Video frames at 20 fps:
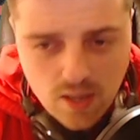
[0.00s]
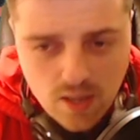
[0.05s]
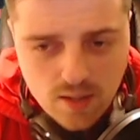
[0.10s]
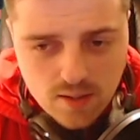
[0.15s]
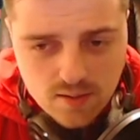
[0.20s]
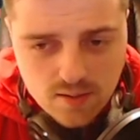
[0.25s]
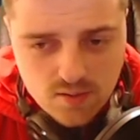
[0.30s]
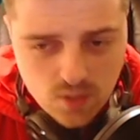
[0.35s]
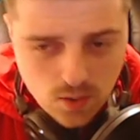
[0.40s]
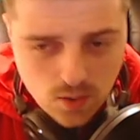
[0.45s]

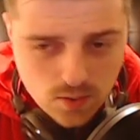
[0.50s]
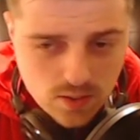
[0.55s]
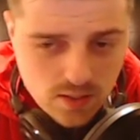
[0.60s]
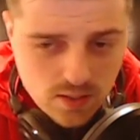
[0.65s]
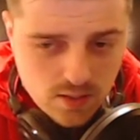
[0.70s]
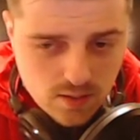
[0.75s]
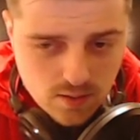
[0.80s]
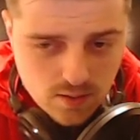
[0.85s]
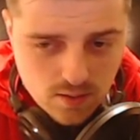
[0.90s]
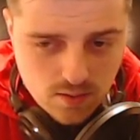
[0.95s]

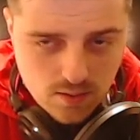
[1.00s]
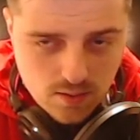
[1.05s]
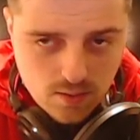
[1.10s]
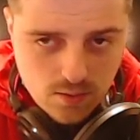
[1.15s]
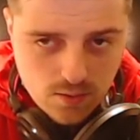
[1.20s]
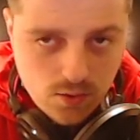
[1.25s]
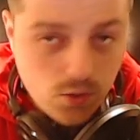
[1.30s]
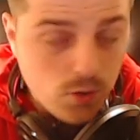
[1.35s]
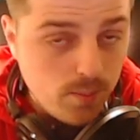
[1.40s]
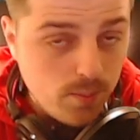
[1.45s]
Tolga
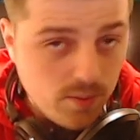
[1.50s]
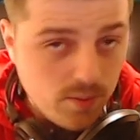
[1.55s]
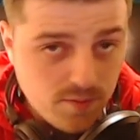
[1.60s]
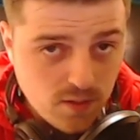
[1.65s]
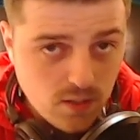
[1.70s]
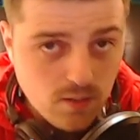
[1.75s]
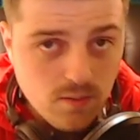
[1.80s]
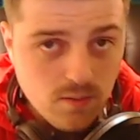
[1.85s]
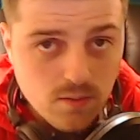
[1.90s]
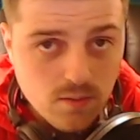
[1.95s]
Kumova,